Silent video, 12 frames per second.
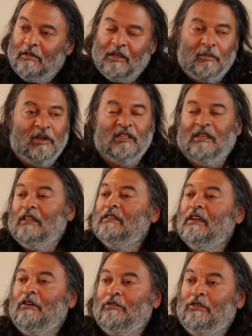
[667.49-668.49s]
somebody
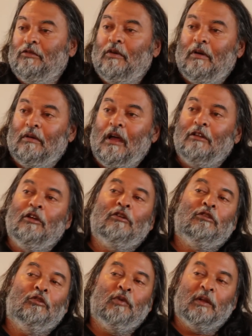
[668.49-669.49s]
sends out to, how
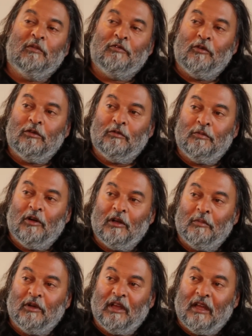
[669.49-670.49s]
long do you wait before you bug
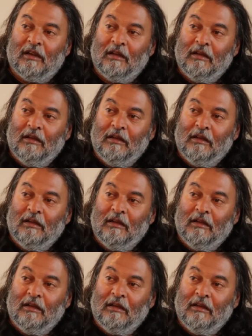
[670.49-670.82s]
them again?